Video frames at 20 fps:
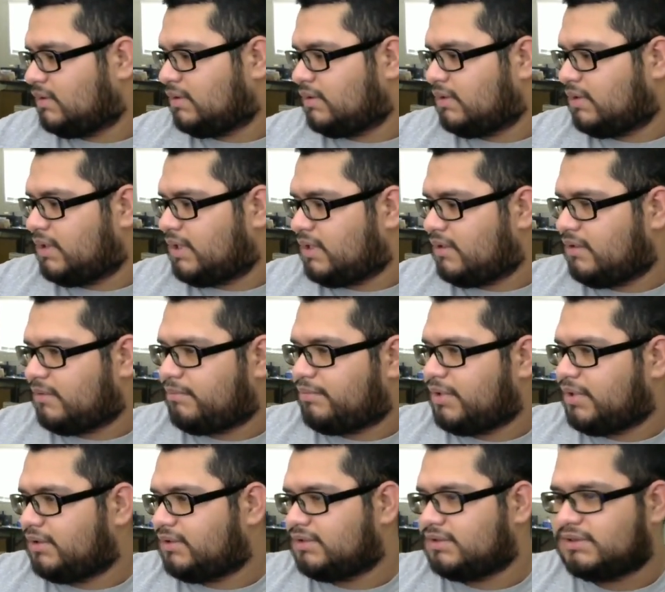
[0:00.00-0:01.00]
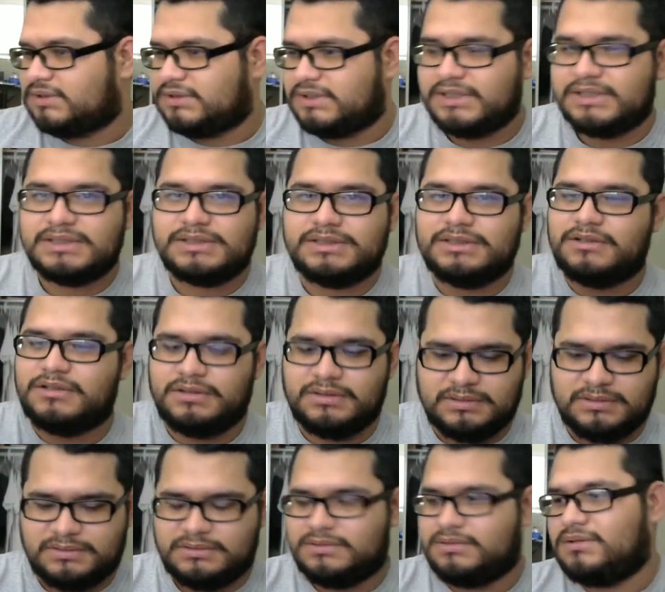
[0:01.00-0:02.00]
Now the printer sticks, or
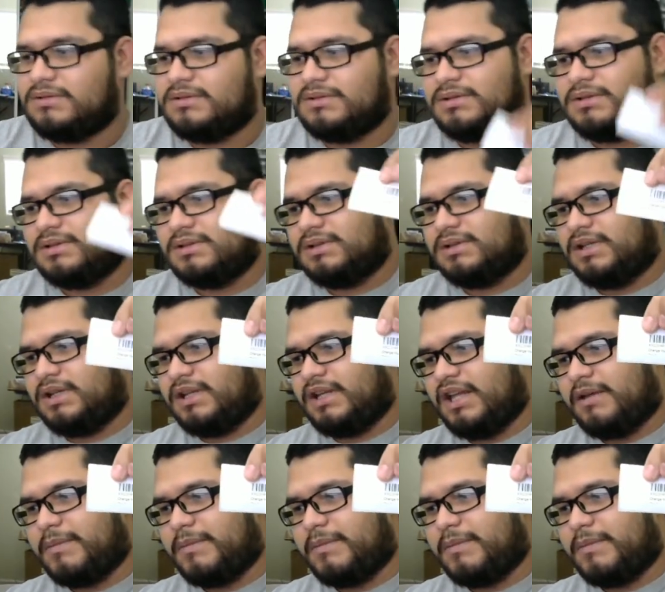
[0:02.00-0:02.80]
came